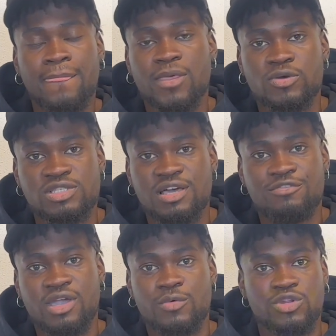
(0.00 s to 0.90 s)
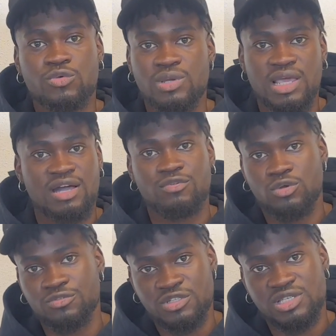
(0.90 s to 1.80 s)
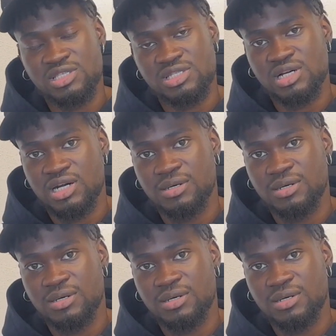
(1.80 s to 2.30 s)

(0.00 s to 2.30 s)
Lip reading: because in Africa we don't really have all of this